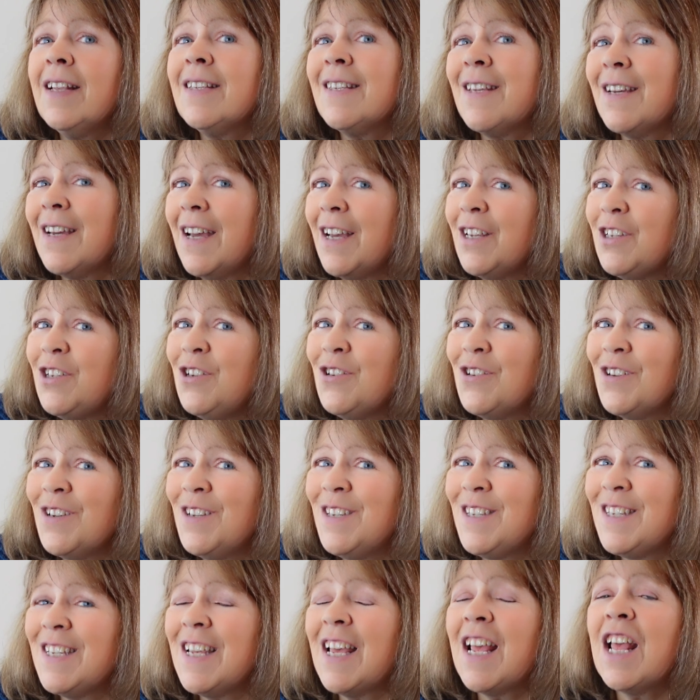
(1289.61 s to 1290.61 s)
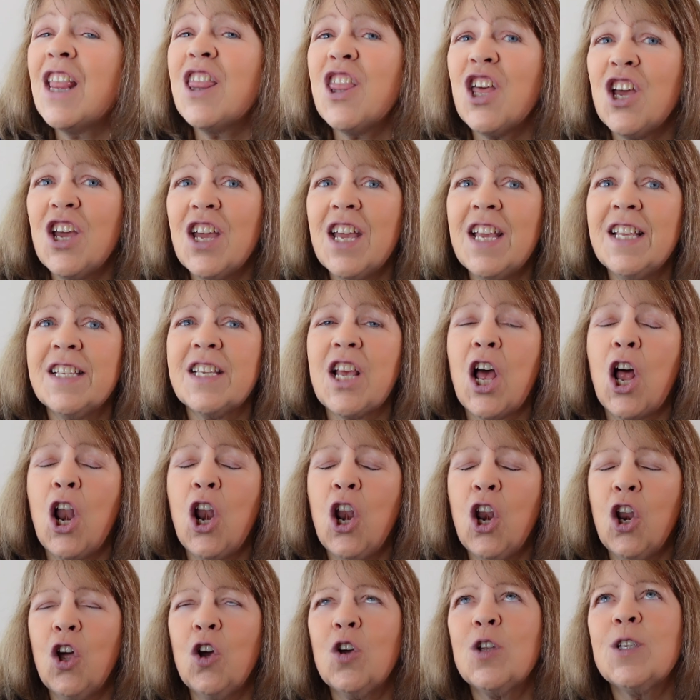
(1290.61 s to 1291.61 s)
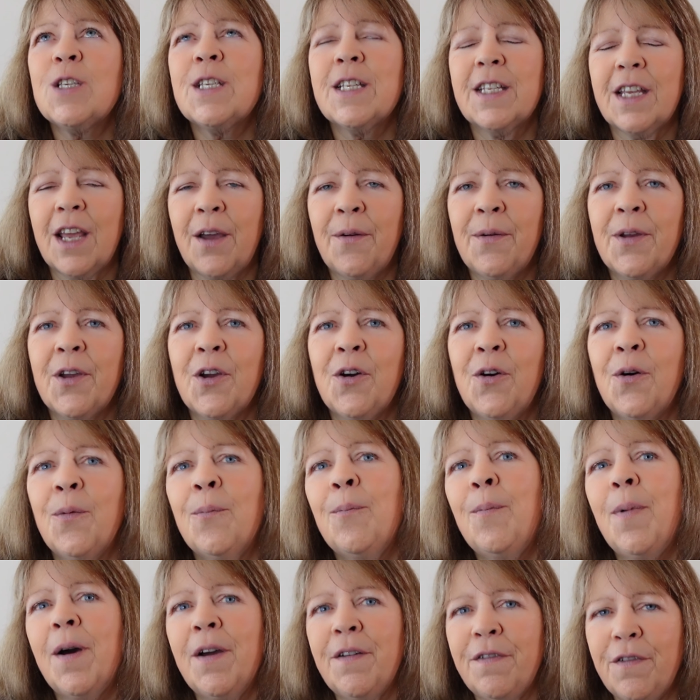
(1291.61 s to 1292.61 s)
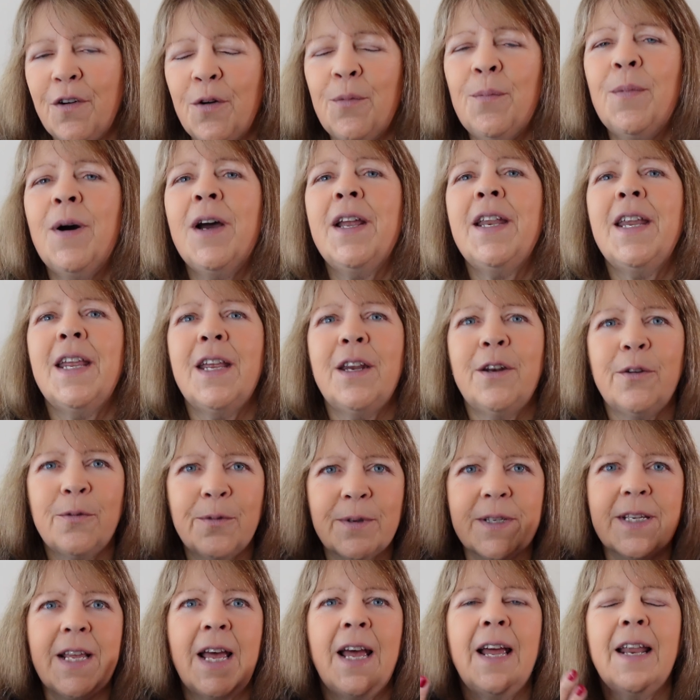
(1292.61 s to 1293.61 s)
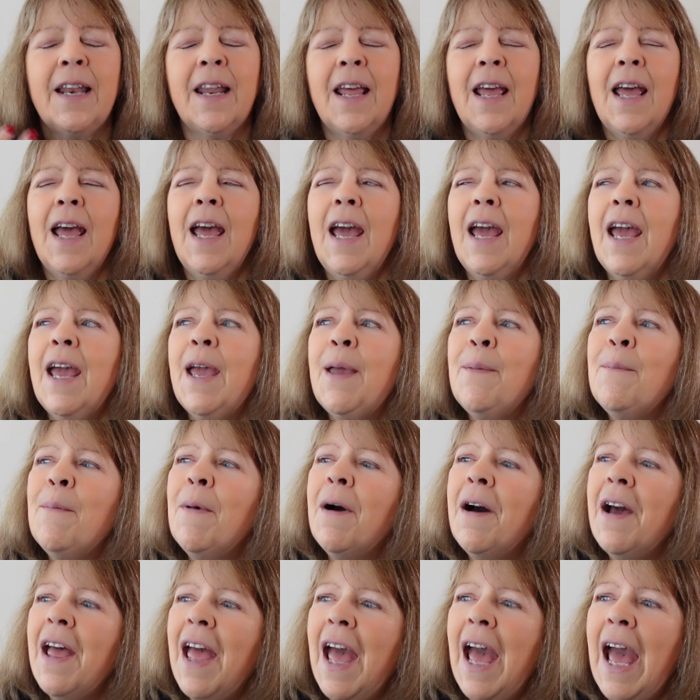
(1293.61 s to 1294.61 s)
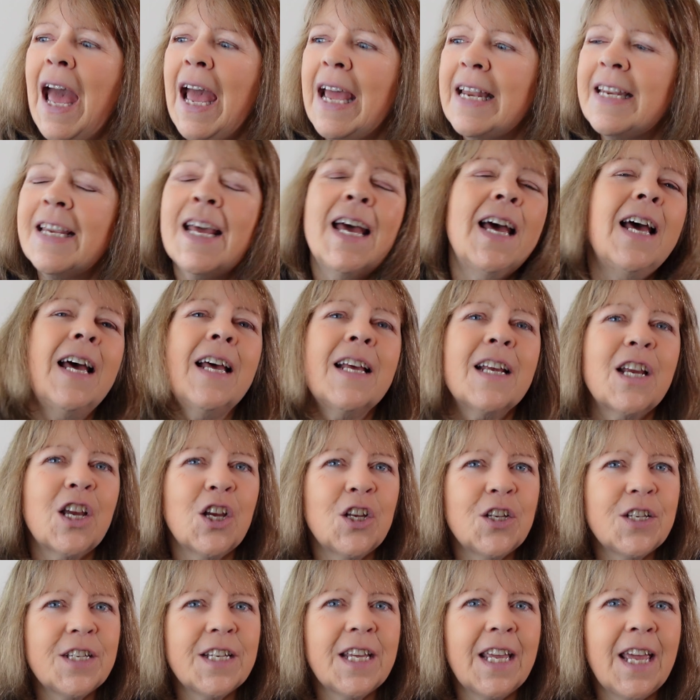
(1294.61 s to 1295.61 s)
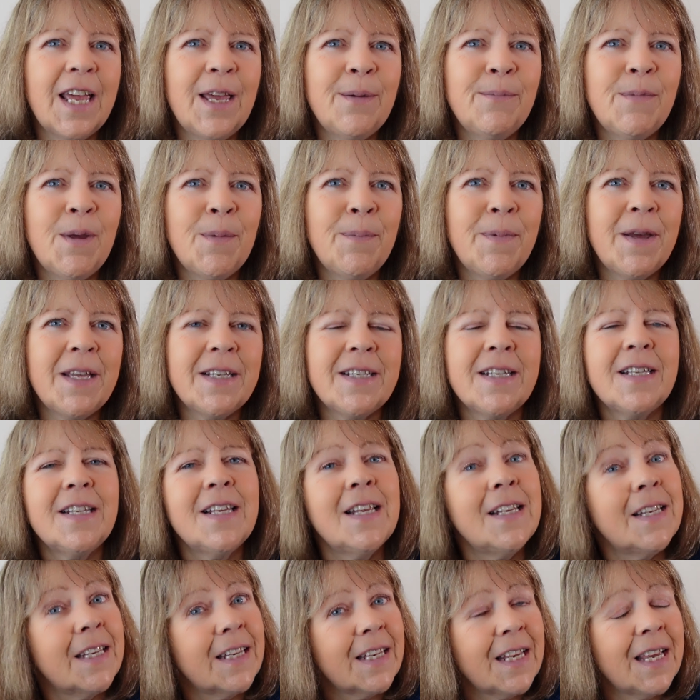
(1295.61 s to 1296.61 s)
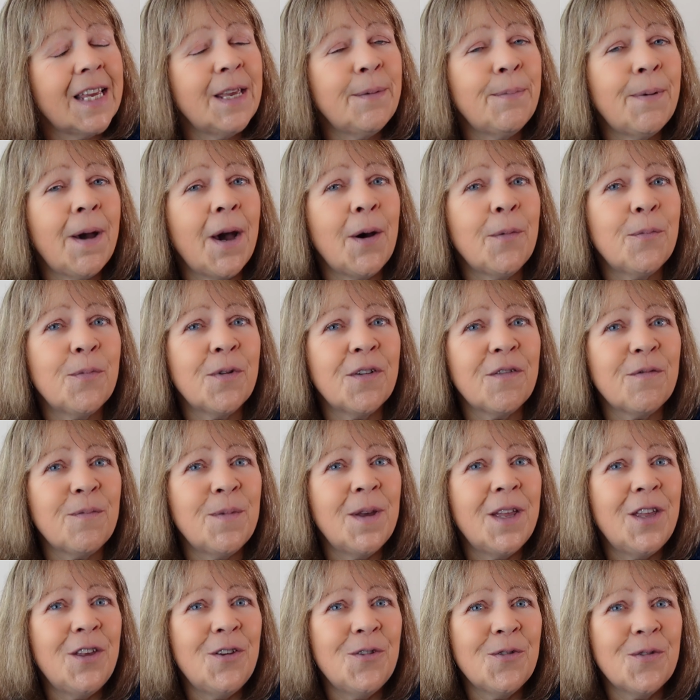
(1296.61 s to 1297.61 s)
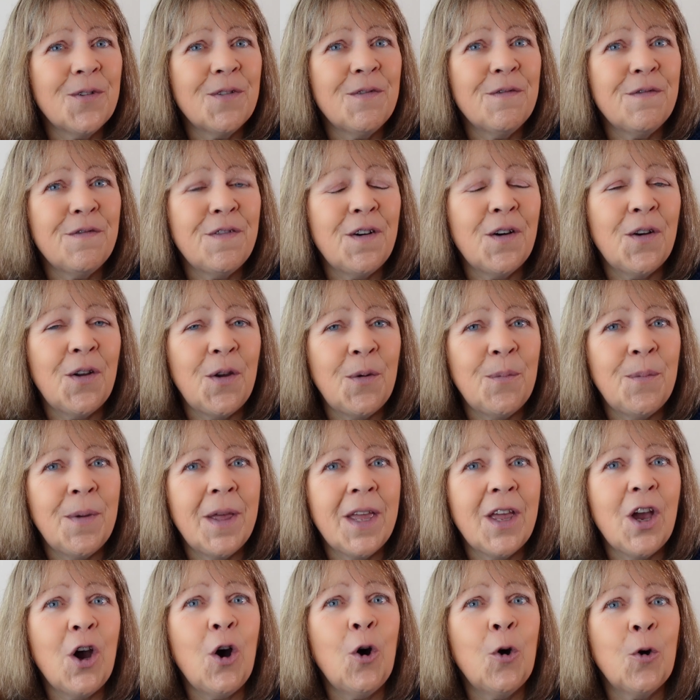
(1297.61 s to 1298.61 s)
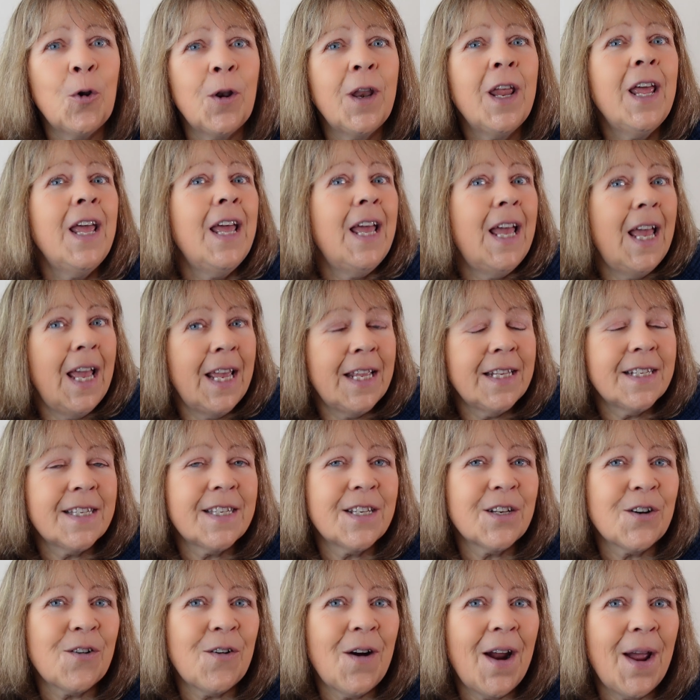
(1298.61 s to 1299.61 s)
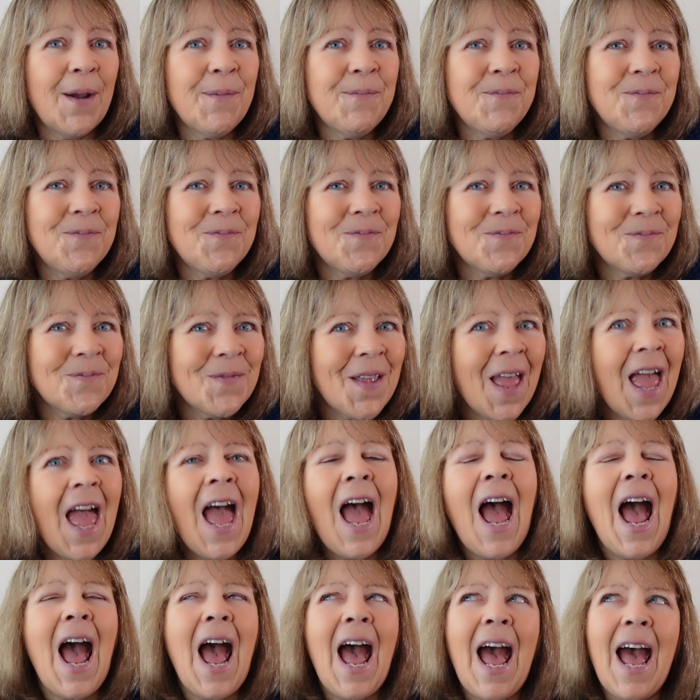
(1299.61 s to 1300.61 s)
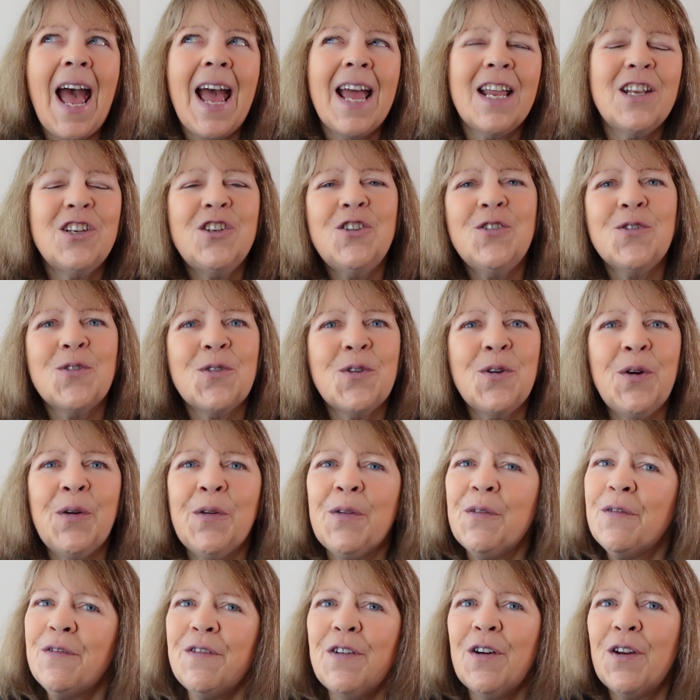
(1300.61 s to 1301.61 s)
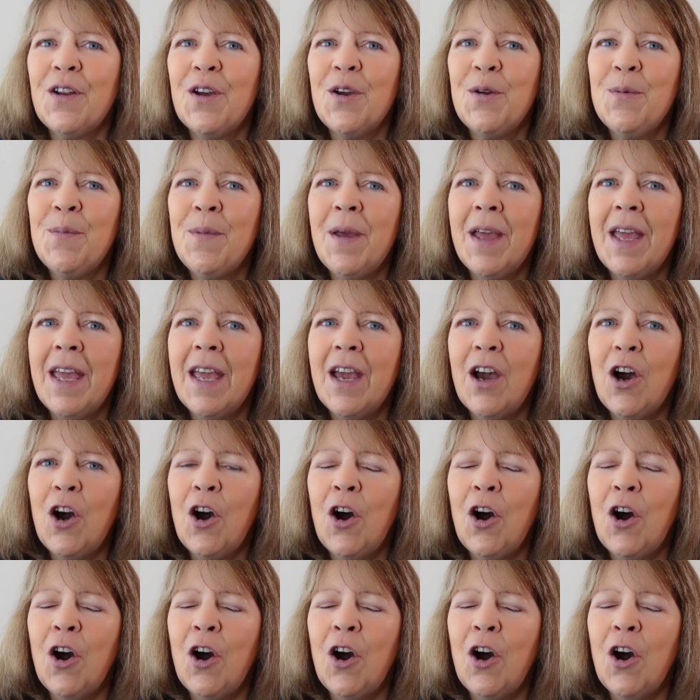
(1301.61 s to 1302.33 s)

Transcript: So as you can see, there is lots going on both on my needles and in my head, going to keep me busy and keep up with me. You can follow me on Instagram, and you can follow me.